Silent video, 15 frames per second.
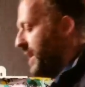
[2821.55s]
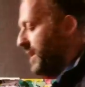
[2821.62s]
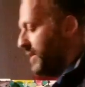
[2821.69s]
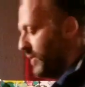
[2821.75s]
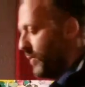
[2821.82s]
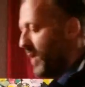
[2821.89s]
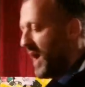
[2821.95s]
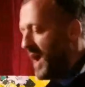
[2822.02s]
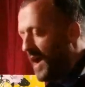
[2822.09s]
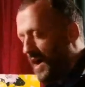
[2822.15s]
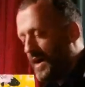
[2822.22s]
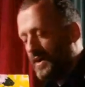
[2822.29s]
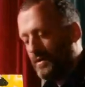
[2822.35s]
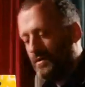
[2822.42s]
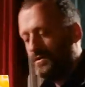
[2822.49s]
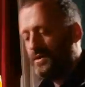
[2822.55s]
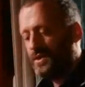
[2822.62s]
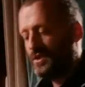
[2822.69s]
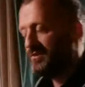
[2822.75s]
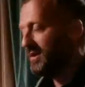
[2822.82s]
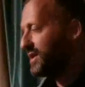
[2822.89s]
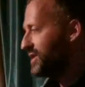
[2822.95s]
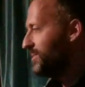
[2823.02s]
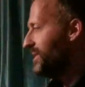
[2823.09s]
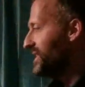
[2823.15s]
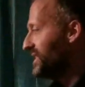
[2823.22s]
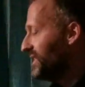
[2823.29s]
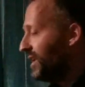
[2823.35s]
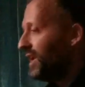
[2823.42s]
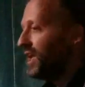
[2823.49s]
and the way I structure my
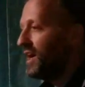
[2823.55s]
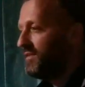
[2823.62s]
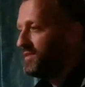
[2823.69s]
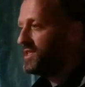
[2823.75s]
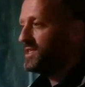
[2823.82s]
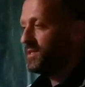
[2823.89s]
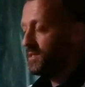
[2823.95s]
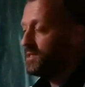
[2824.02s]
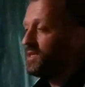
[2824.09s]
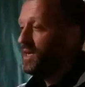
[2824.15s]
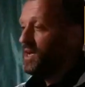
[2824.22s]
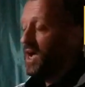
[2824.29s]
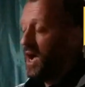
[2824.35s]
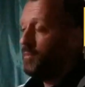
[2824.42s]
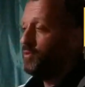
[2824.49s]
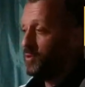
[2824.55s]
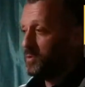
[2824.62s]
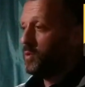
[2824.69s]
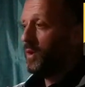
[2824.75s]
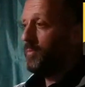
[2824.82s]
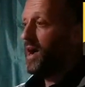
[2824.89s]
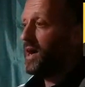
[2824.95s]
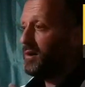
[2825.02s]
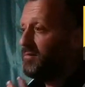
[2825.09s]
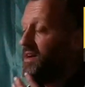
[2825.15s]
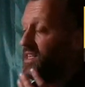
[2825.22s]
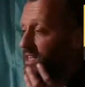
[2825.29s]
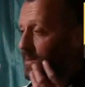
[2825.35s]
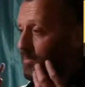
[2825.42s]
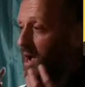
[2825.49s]
still lifes, is, I'm all, all about
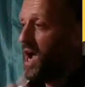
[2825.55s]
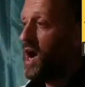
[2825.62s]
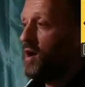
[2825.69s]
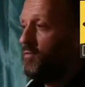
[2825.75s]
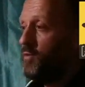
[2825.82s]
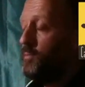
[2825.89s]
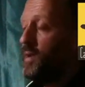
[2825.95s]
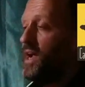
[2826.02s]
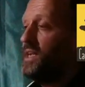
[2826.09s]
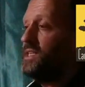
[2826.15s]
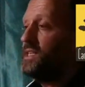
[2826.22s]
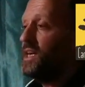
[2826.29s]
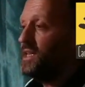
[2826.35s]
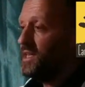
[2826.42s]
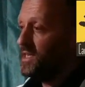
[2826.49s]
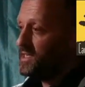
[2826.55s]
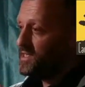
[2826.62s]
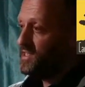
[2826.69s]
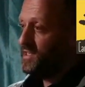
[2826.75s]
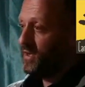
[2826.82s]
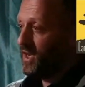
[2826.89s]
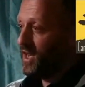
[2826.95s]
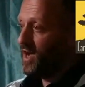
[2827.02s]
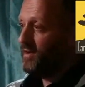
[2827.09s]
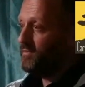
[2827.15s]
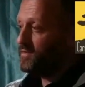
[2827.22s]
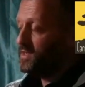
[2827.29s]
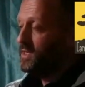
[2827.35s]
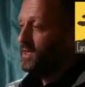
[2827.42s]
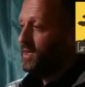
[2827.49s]
creating a powerful painting. I think still lifes
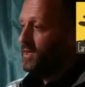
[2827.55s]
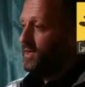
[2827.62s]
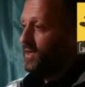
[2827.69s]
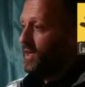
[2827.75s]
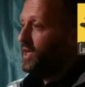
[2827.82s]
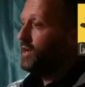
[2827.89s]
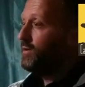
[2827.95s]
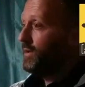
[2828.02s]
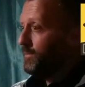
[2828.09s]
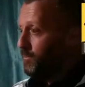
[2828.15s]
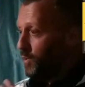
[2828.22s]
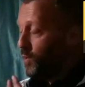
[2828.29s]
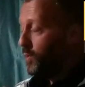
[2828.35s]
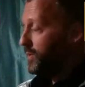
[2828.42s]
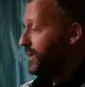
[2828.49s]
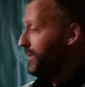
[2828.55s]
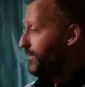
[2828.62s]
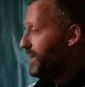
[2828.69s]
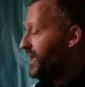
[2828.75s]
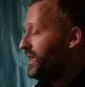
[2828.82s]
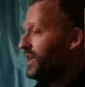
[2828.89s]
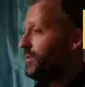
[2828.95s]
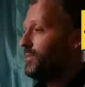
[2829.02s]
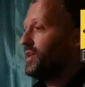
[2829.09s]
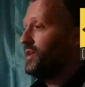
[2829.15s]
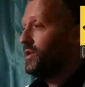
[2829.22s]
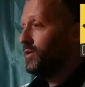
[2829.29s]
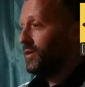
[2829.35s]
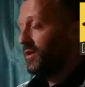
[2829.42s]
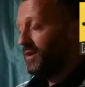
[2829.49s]
you know, an important medium and you
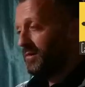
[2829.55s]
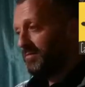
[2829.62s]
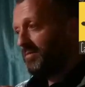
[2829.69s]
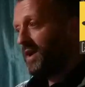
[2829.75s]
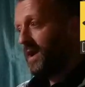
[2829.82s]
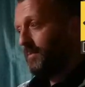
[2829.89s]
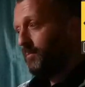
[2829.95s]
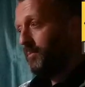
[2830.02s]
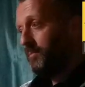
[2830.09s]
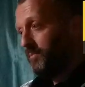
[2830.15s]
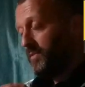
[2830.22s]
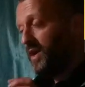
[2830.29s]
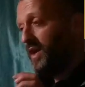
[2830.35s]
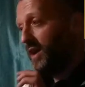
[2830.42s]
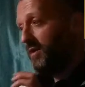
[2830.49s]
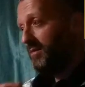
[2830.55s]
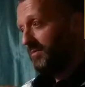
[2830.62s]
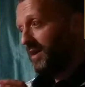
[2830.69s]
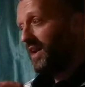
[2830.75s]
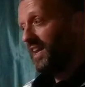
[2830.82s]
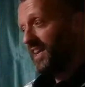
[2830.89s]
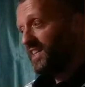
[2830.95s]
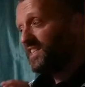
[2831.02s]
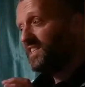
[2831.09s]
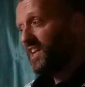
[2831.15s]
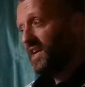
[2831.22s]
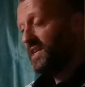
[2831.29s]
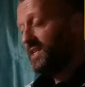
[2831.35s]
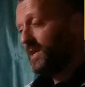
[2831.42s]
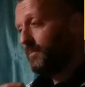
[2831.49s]
can create, you know, a really
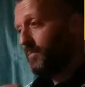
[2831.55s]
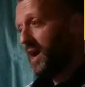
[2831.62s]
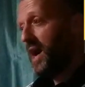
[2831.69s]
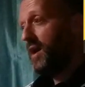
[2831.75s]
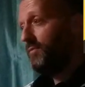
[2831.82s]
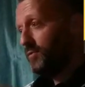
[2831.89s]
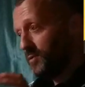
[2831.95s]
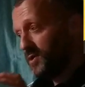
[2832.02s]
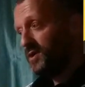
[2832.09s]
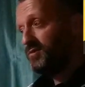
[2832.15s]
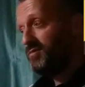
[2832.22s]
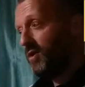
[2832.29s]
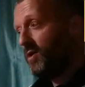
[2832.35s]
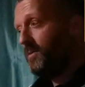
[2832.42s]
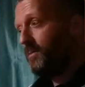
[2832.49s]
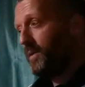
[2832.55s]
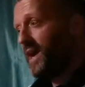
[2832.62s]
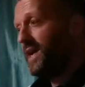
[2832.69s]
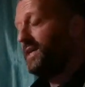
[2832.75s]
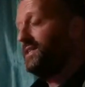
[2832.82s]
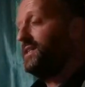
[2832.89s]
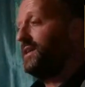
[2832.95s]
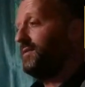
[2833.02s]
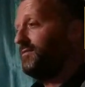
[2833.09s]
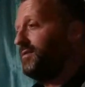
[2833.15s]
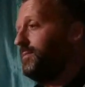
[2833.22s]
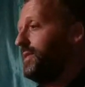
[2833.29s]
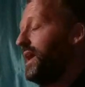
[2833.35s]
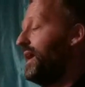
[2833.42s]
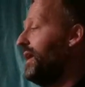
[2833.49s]
exciting, powerful, strong painting from
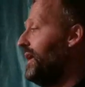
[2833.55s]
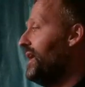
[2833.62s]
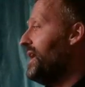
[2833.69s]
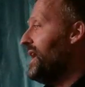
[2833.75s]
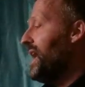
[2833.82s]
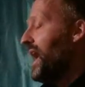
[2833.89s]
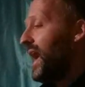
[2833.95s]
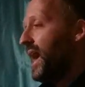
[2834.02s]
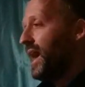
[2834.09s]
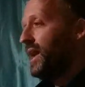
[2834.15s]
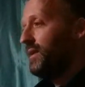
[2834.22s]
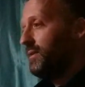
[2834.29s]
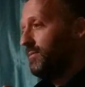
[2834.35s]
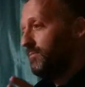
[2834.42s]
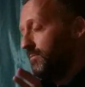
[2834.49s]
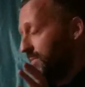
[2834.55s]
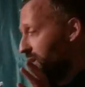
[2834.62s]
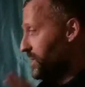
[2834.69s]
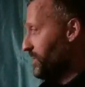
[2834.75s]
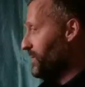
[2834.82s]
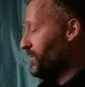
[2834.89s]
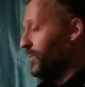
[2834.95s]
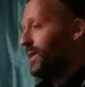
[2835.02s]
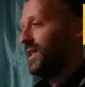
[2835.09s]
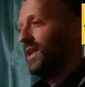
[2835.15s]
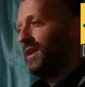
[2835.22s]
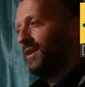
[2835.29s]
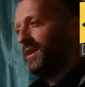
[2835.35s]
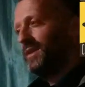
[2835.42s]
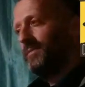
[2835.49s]
that. And most people, when they
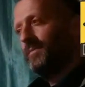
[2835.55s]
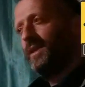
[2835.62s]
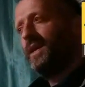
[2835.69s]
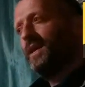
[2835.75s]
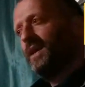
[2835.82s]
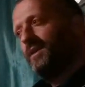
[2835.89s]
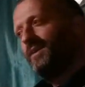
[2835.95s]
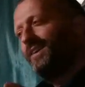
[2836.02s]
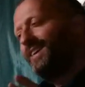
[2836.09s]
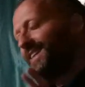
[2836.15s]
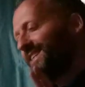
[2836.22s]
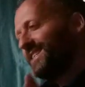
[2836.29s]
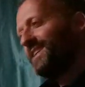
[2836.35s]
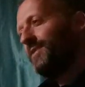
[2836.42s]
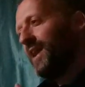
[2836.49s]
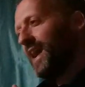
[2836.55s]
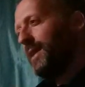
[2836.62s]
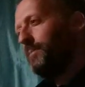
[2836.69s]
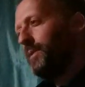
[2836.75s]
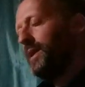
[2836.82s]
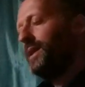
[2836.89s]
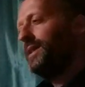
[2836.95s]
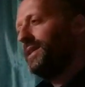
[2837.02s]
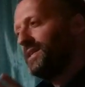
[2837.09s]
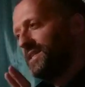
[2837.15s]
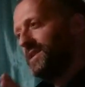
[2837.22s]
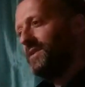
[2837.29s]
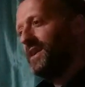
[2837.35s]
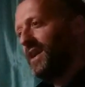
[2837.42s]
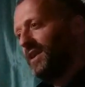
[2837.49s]
look at them, they go, oh, they're so happy and they're
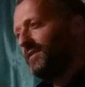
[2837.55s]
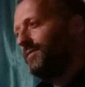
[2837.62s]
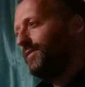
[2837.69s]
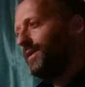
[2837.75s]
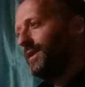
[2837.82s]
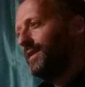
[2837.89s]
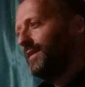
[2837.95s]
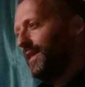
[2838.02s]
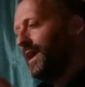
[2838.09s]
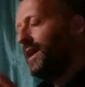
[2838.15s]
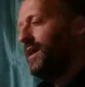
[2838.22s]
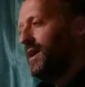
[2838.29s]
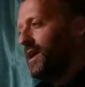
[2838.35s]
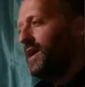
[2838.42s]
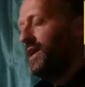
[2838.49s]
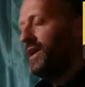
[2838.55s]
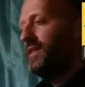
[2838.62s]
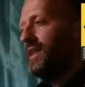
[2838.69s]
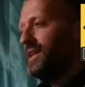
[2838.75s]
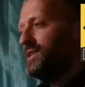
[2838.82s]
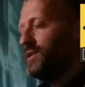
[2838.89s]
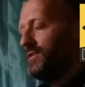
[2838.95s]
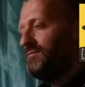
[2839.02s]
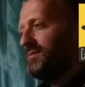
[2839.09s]
so colorful and they're, you know, they sort of